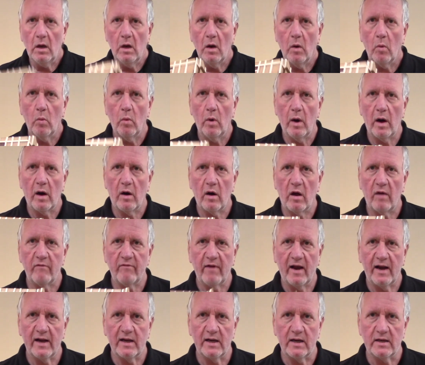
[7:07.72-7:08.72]
where I've
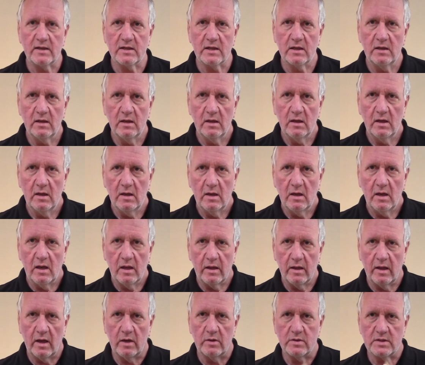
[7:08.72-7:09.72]
added
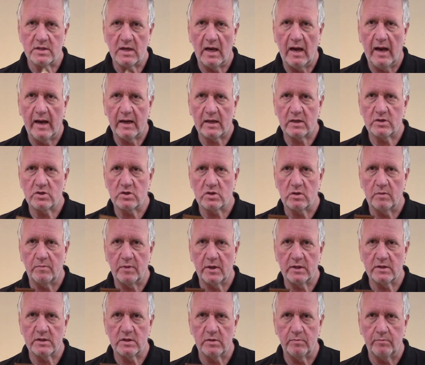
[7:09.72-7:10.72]
those extra
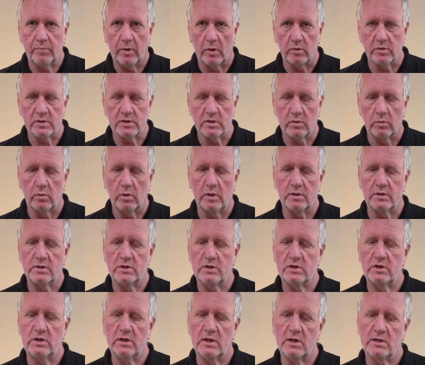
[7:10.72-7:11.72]
bits of balsa wood
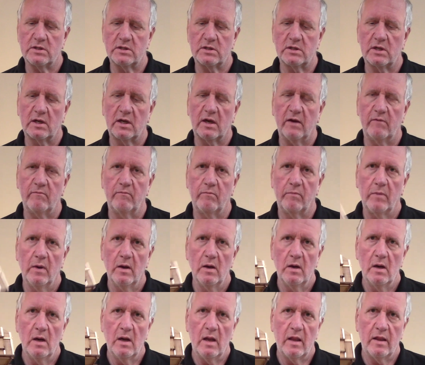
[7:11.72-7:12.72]
just to give
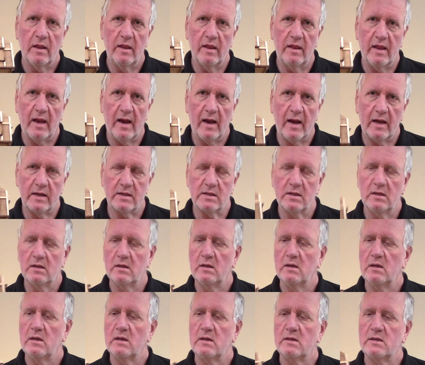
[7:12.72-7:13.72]
that
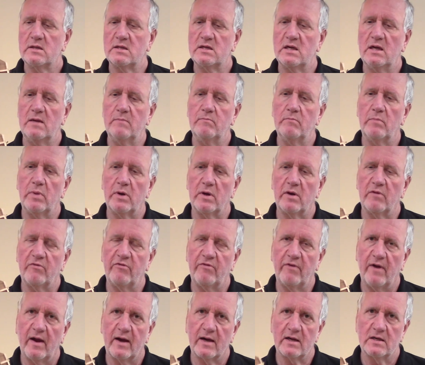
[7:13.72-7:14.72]
timbered
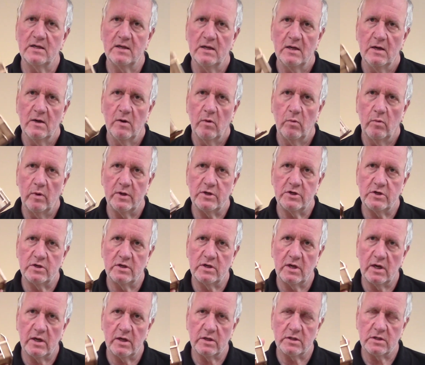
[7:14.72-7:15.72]
effect, which
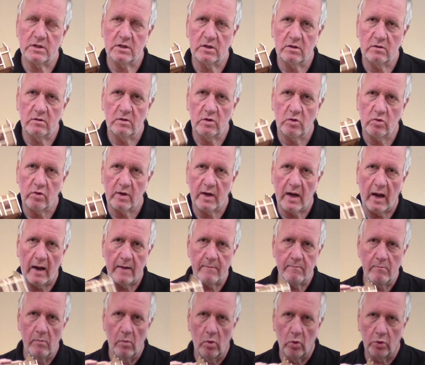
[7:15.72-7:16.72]
does
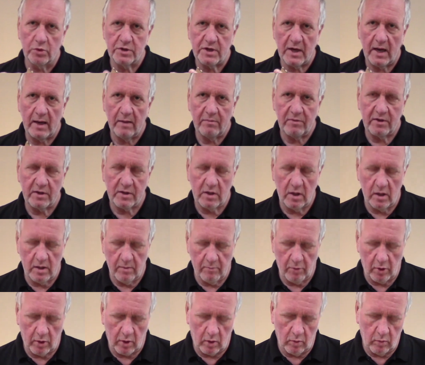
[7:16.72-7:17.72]
create more depth to the
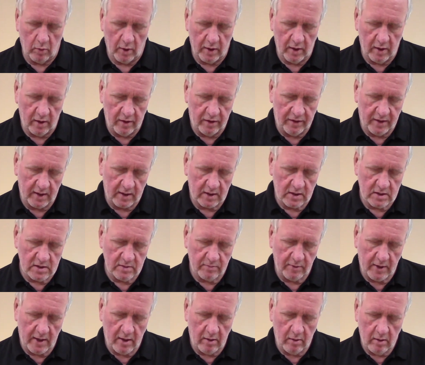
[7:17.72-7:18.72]
model. One of the things
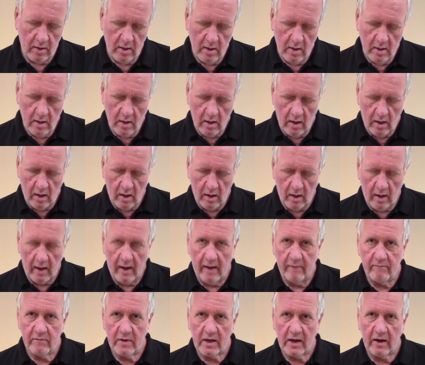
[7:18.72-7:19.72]
about
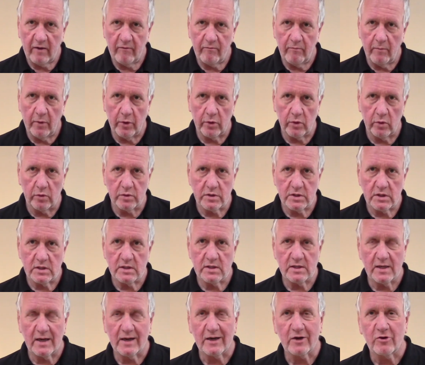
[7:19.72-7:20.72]
MDF models
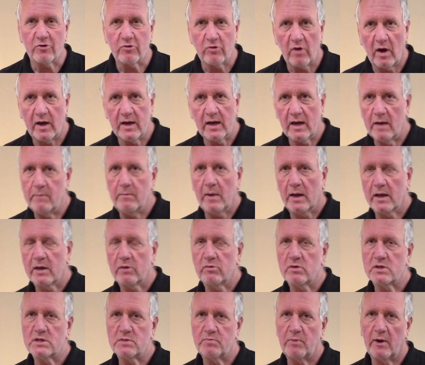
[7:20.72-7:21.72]
is they're great in many
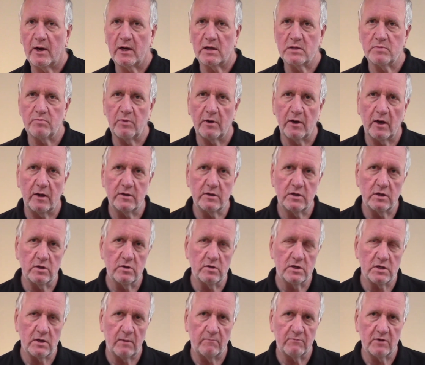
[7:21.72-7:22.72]
respects, but I do
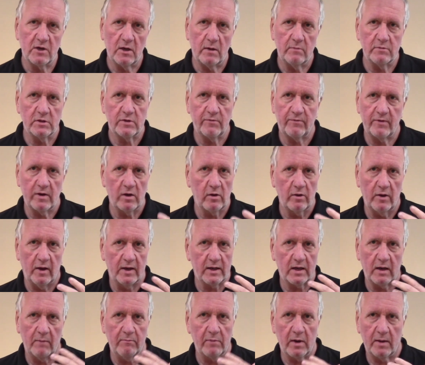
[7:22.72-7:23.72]
sometimes feel
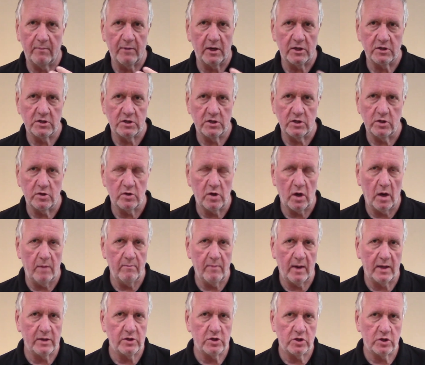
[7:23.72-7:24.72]
they can be a bit
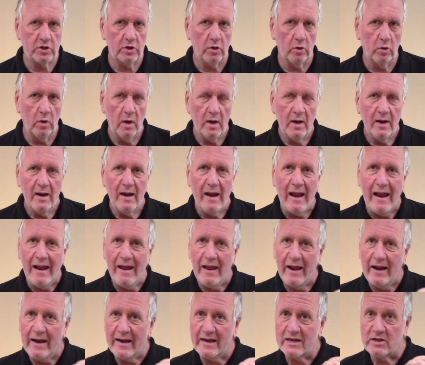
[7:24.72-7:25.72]
two-dimensional.
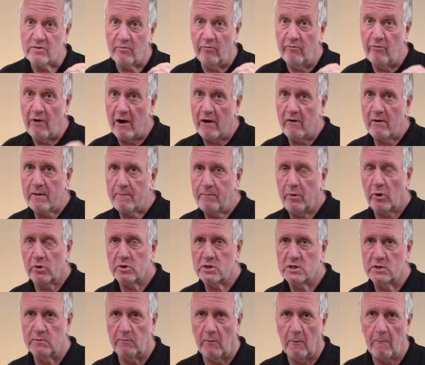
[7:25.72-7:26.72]
It's very
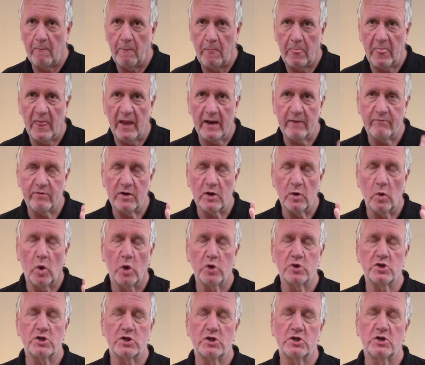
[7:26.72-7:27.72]
possible, if you are
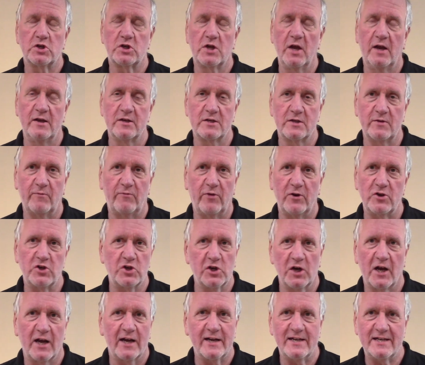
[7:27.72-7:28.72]

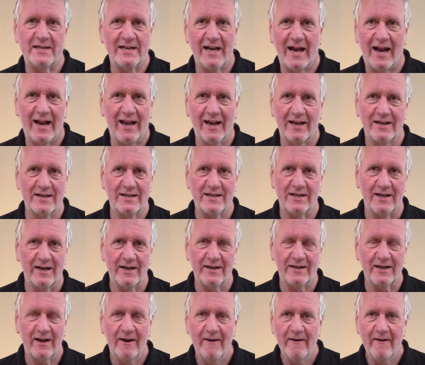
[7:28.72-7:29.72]
sufficiently
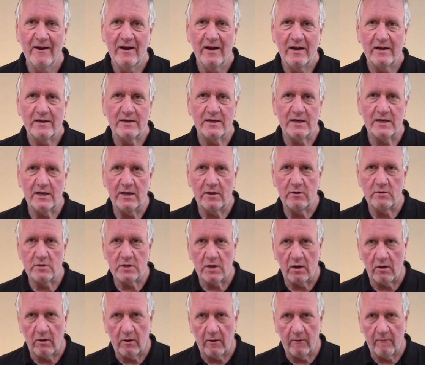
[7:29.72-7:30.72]
talented, to use a
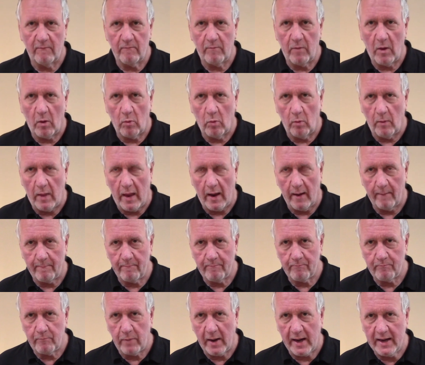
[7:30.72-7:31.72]
lot
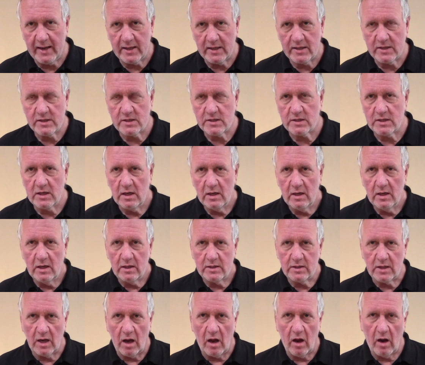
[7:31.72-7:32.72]
of pens
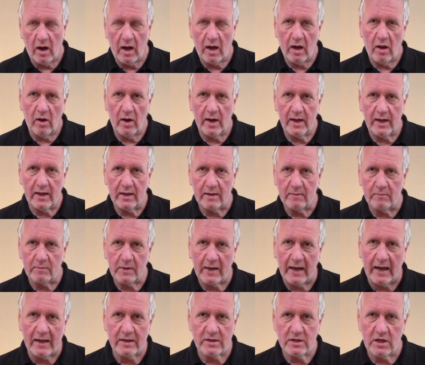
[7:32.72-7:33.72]
to highlight and
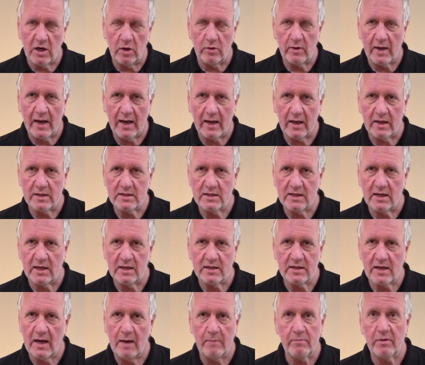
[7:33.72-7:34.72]
get tonality and
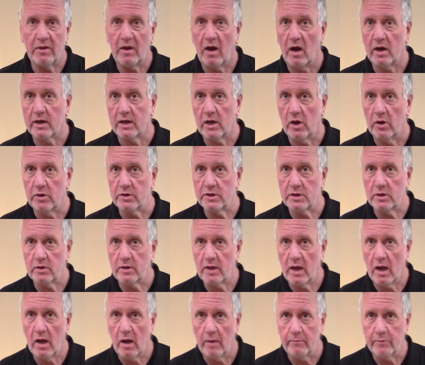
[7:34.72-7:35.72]
depth. I can't do
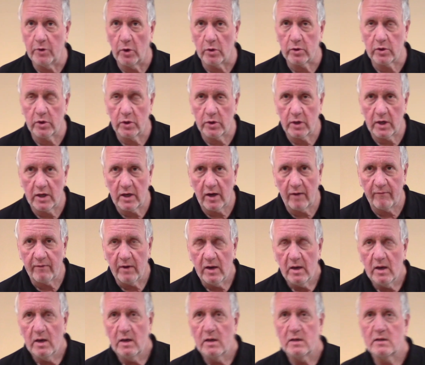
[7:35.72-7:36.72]
that, I'm not good
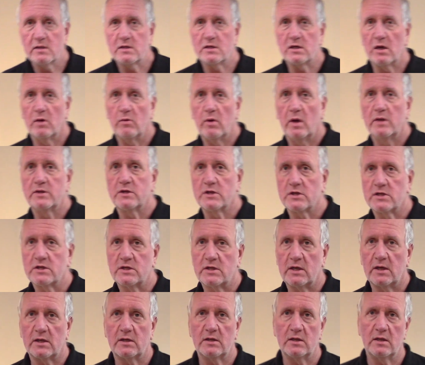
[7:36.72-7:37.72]
enough, so I just
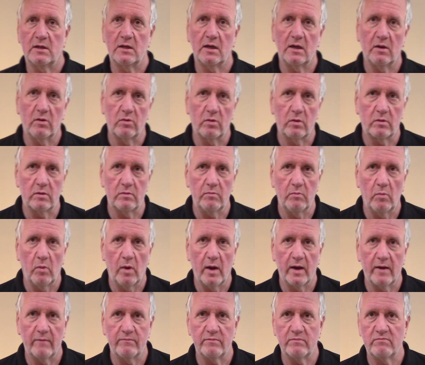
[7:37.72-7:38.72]
stick to the old
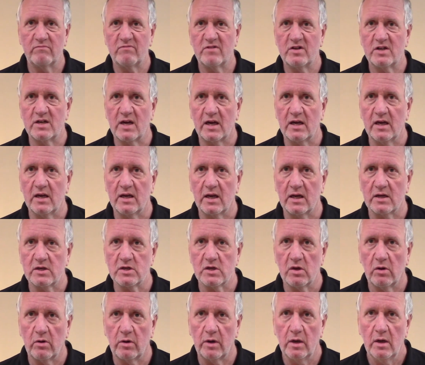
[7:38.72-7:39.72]
way of sticking things
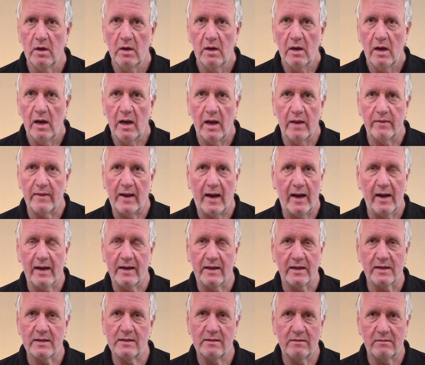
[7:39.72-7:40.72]
on, and
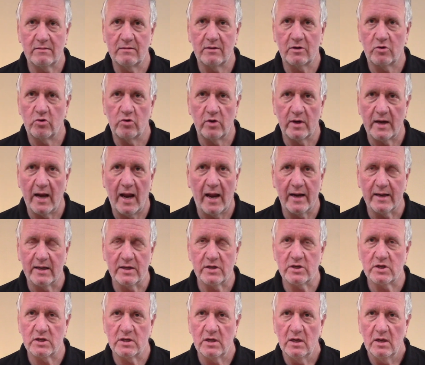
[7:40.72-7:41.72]
it
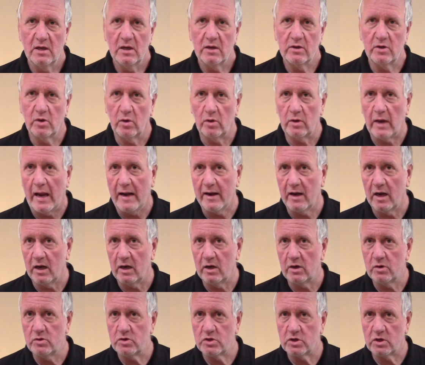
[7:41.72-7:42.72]
creates not an
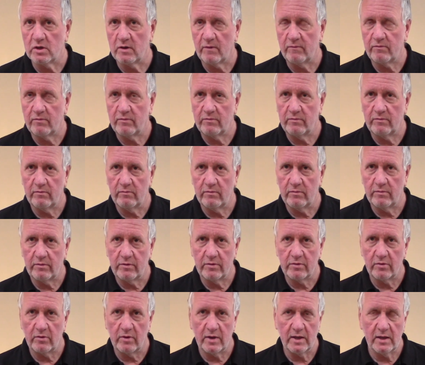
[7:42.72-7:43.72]
illusion of
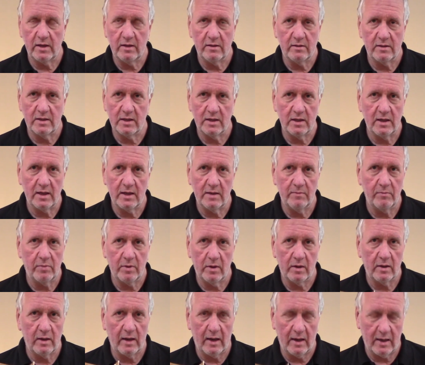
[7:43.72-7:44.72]
3D,
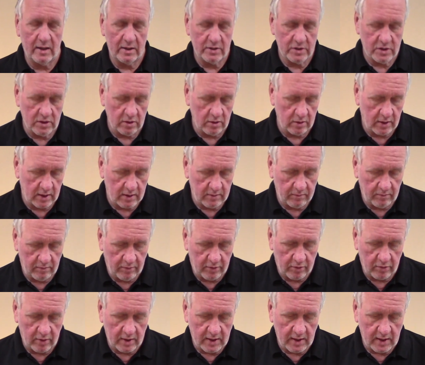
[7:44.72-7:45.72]
but actually 3D